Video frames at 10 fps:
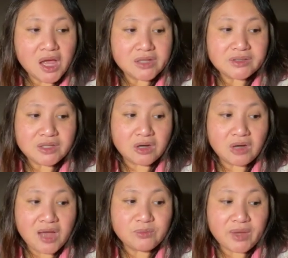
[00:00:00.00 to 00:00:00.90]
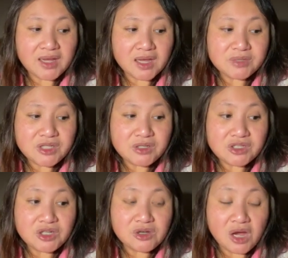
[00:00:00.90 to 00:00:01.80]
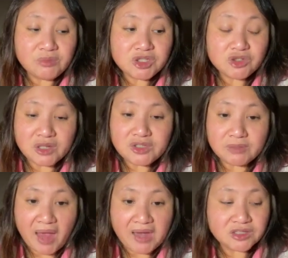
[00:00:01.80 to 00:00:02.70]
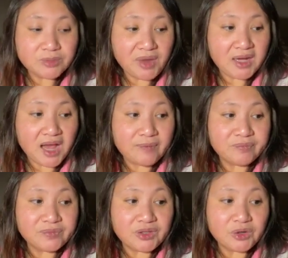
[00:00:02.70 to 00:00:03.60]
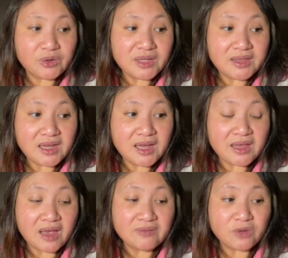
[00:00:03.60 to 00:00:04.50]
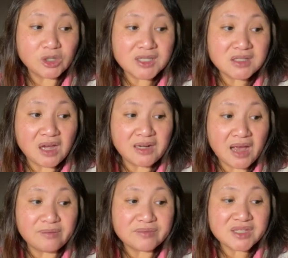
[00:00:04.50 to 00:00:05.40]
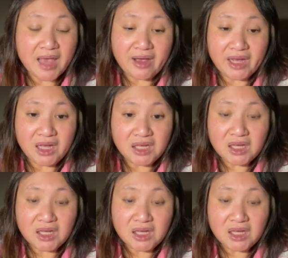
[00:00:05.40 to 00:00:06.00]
So when it comes to construction management, the only thing I focus on Sarah.